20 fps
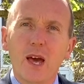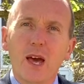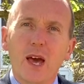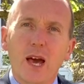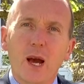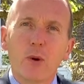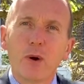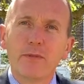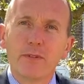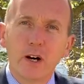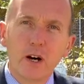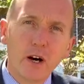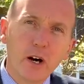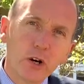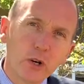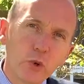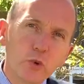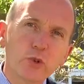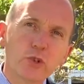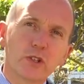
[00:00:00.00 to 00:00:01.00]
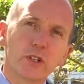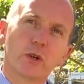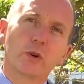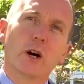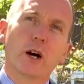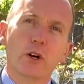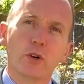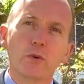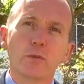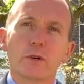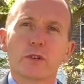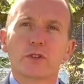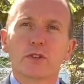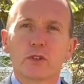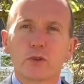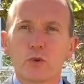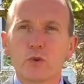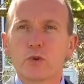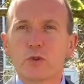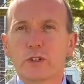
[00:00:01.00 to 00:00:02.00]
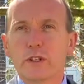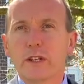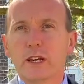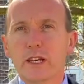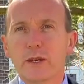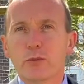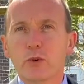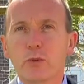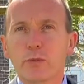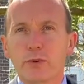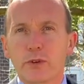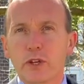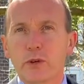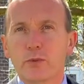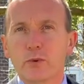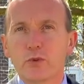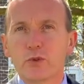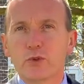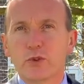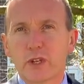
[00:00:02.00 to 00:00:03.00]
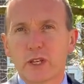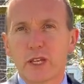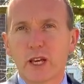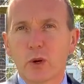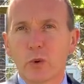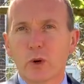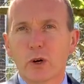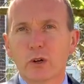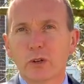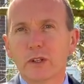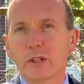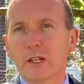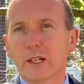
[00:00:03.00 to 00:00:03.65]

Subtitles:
However, I also hope schools enable pupils to go on